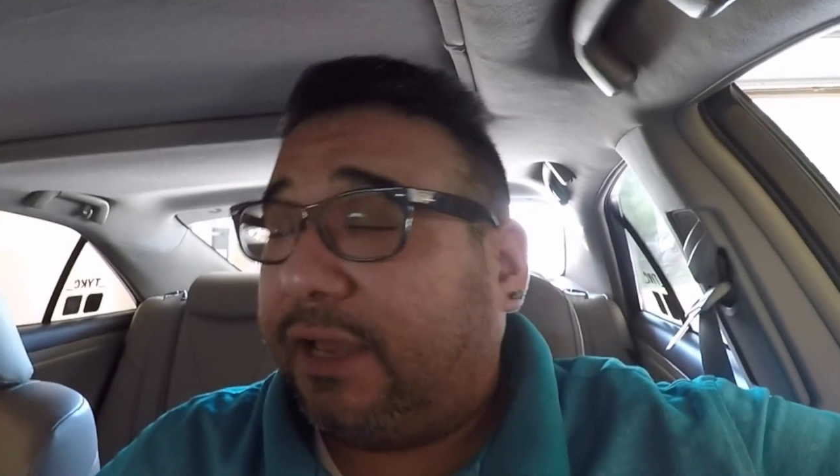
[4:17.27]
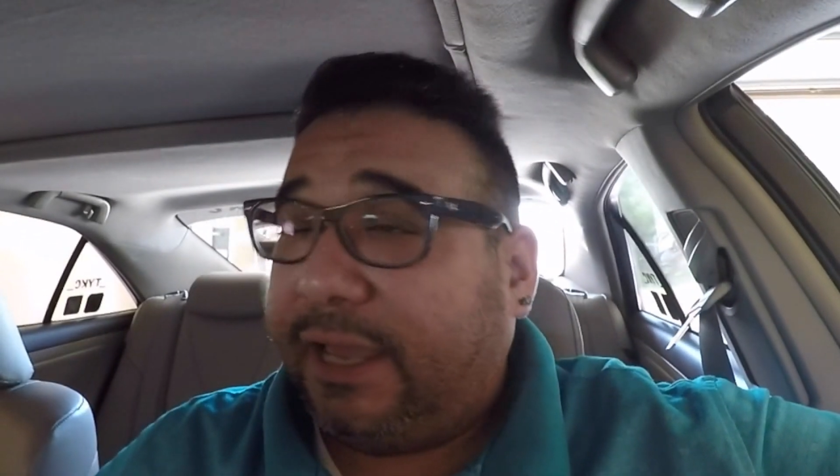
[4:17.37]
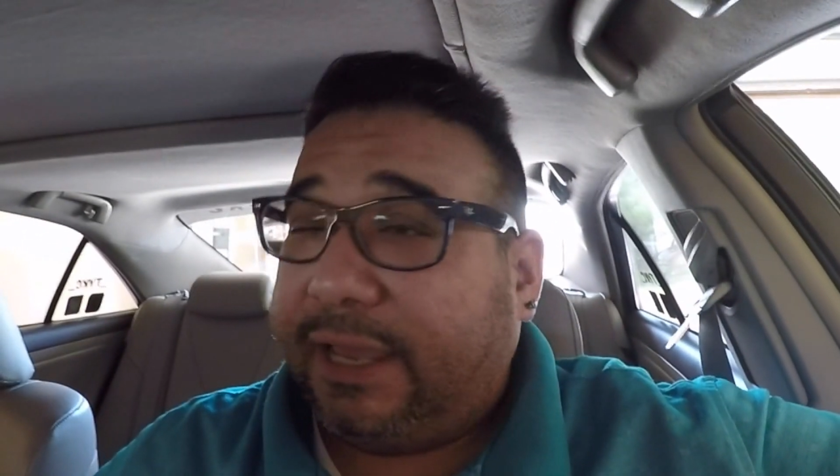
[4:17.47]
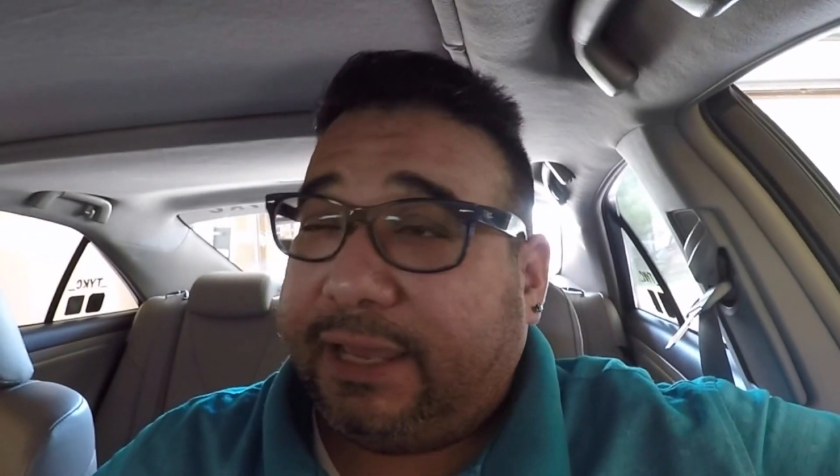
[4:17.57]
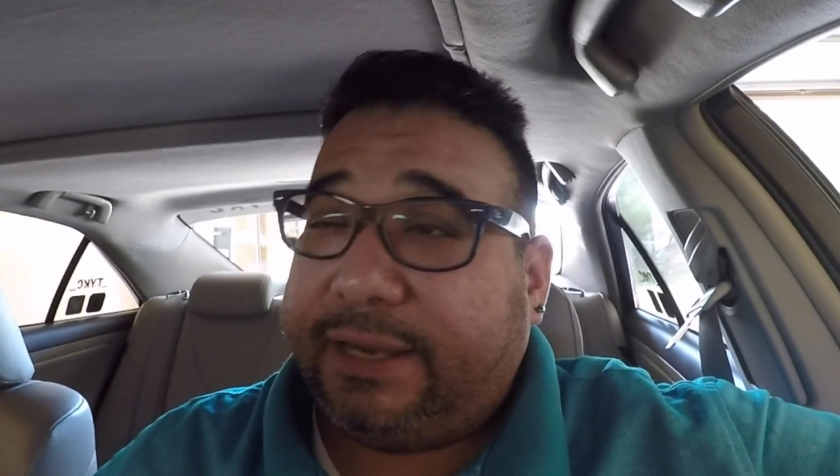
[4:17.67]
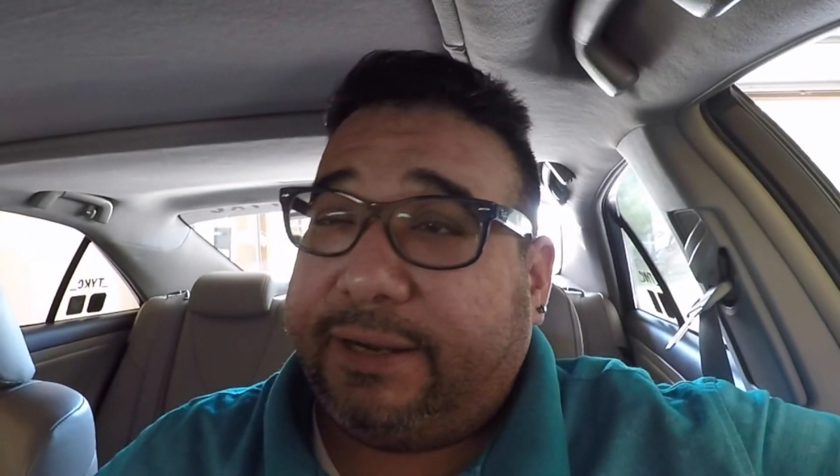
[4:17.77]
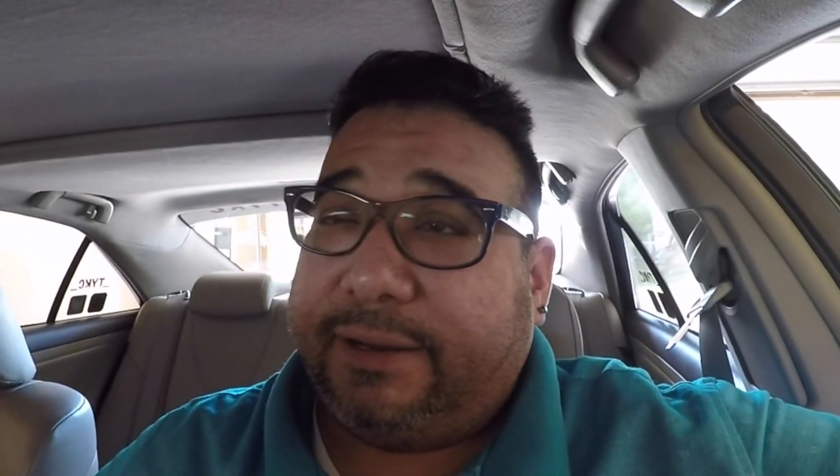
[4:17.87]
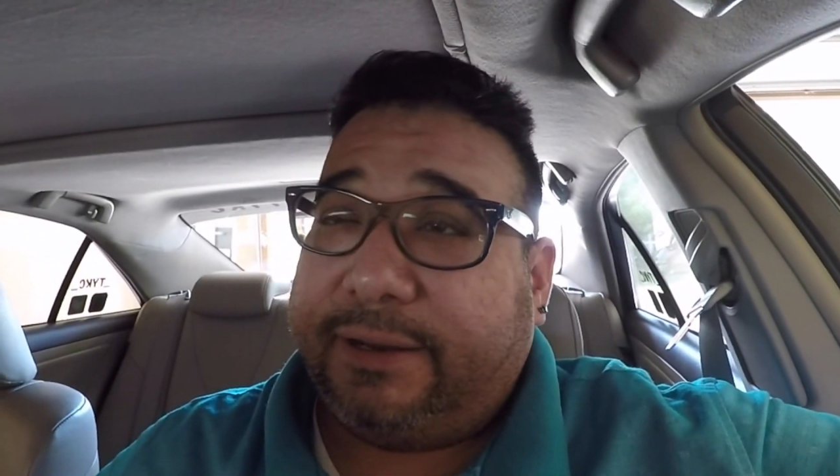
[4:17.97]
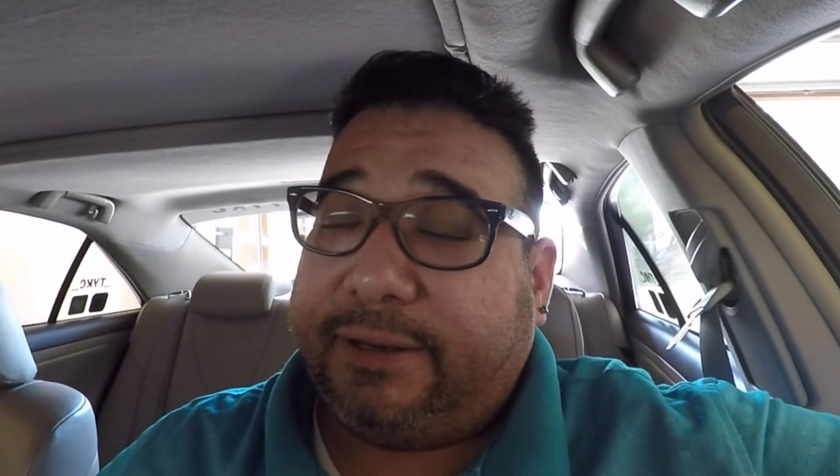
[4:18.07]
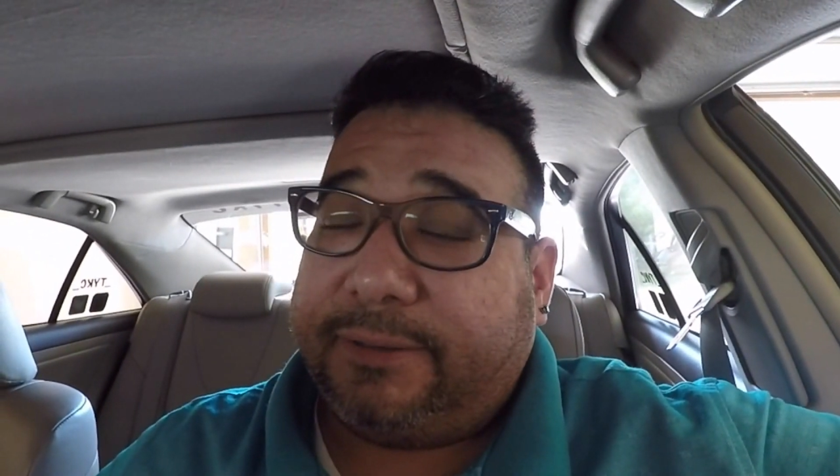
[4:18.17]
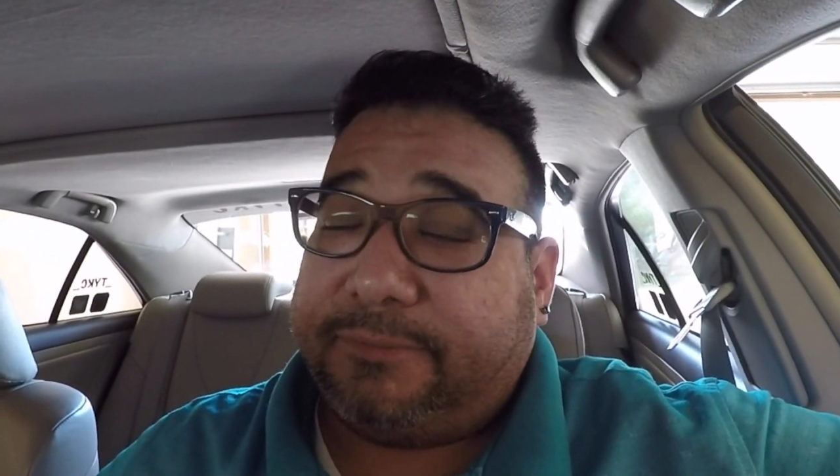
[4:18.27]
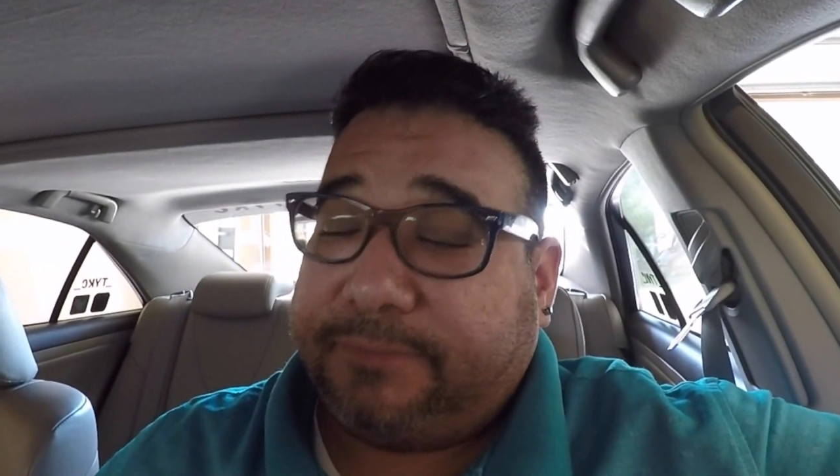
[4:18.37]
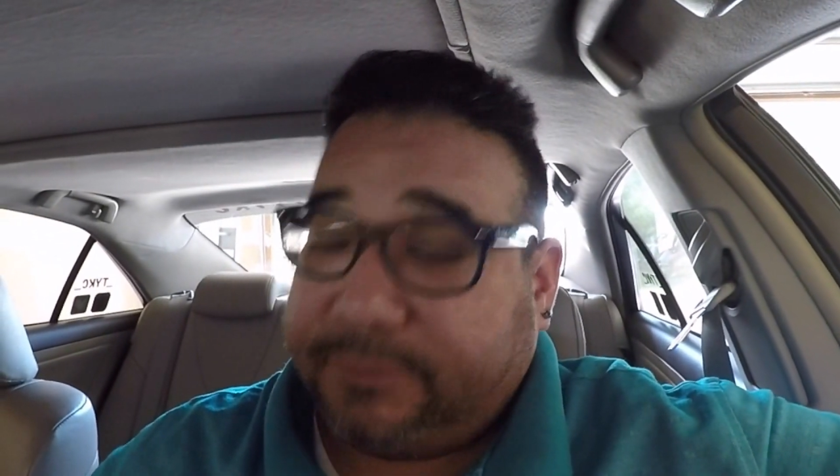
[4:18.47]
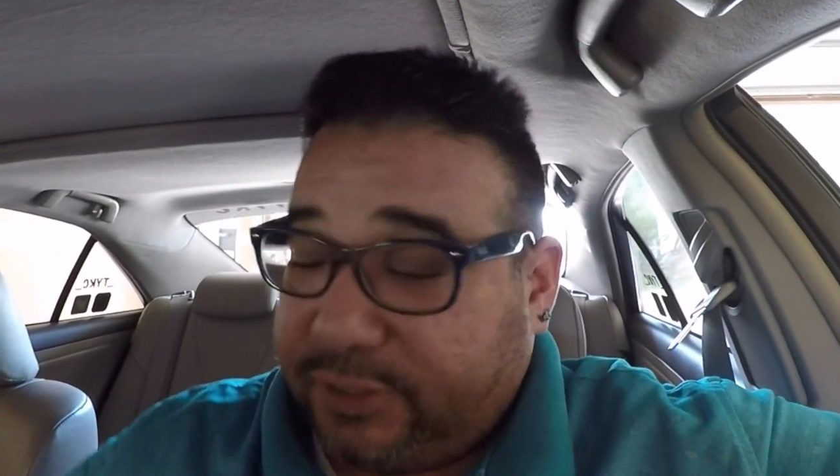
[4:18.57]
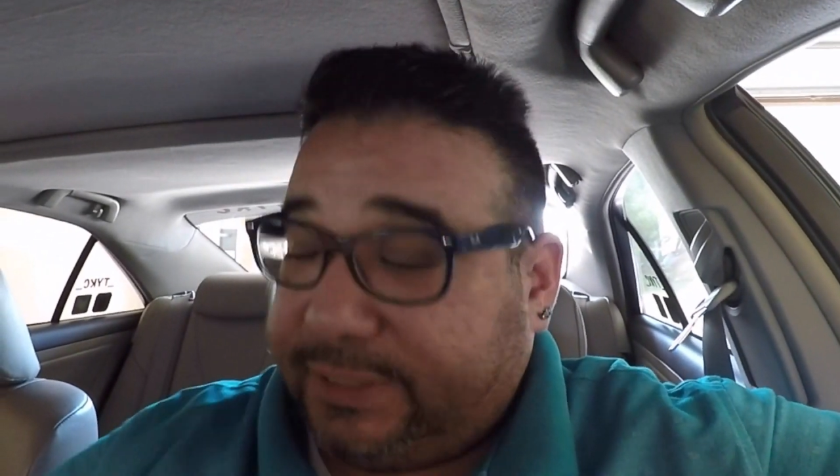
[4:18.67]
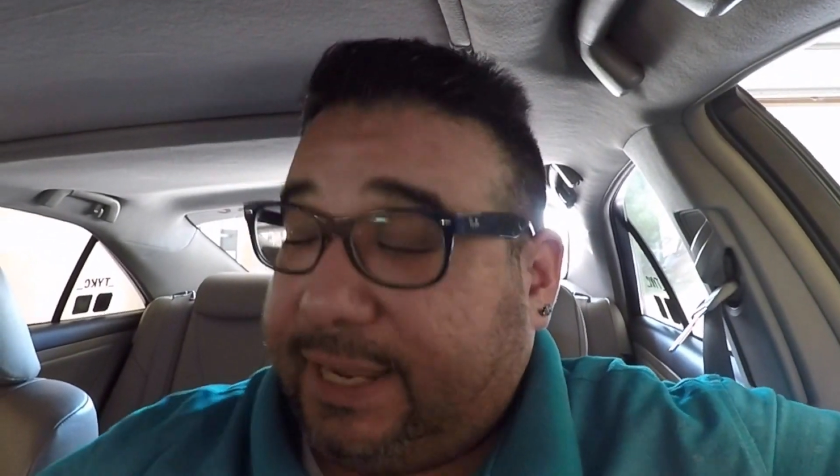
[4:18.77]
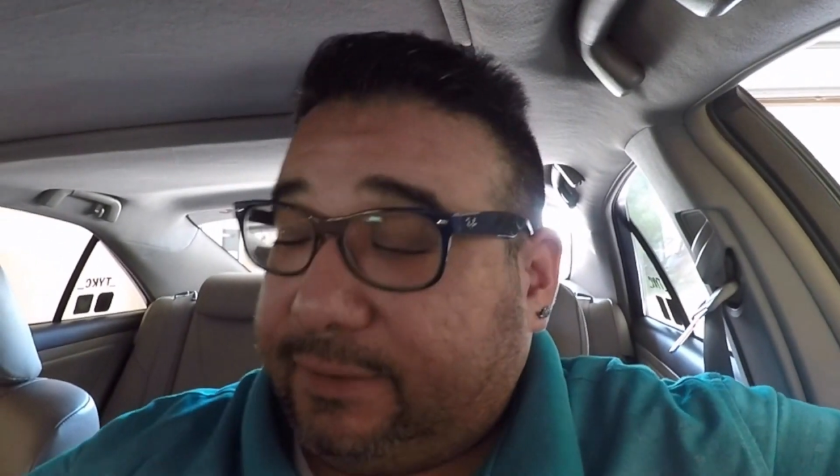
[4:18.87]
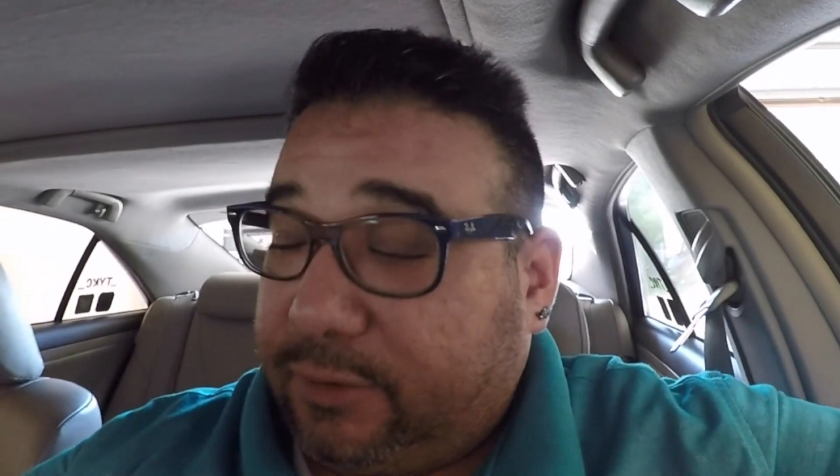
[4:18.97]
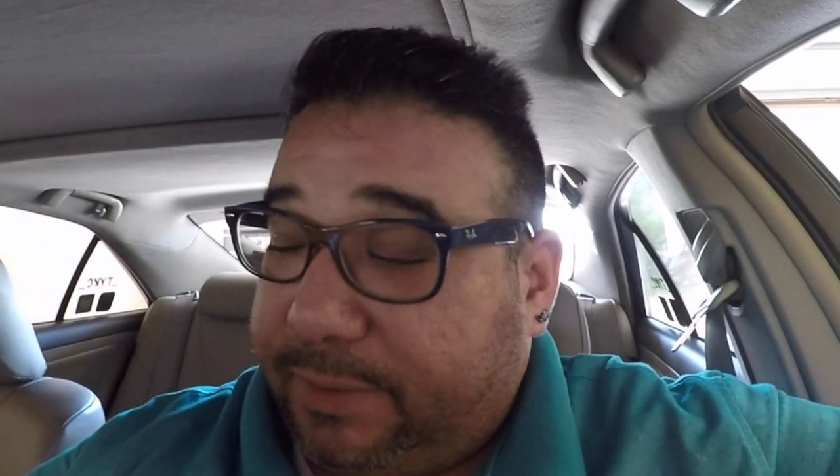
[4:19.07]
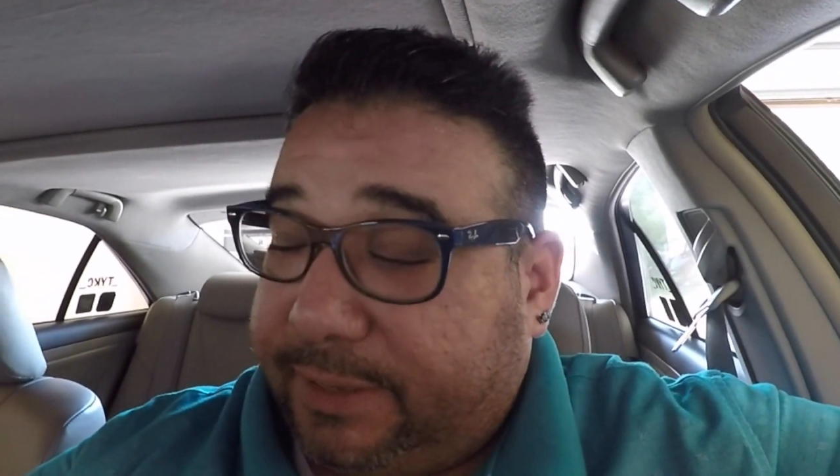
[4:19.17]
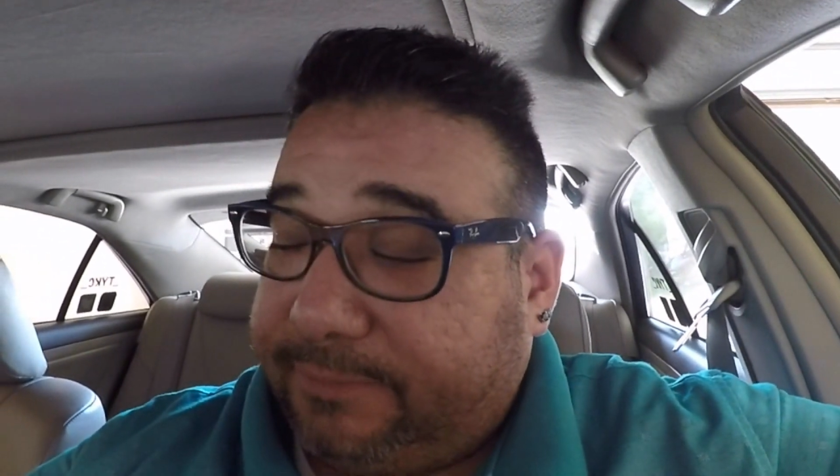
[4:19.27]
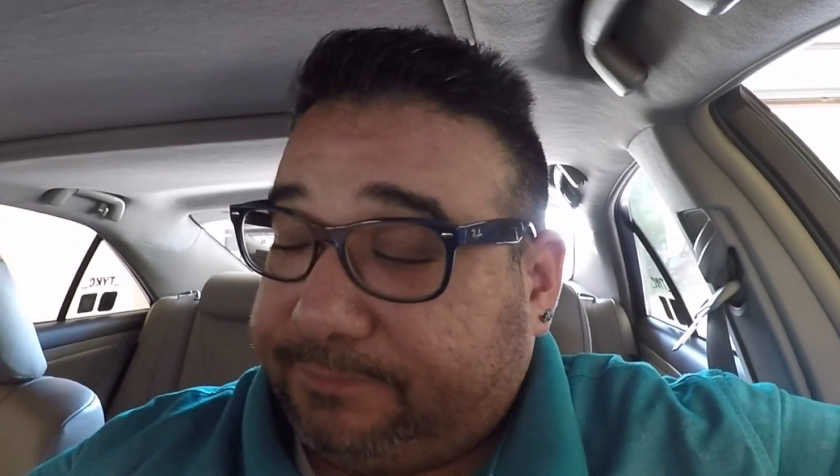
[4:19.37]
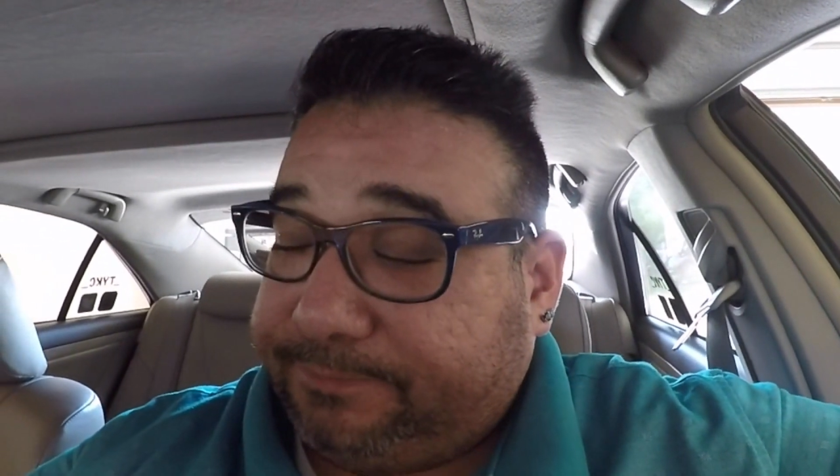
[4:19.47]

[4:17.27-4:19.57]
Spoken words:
And turn it down a little bit.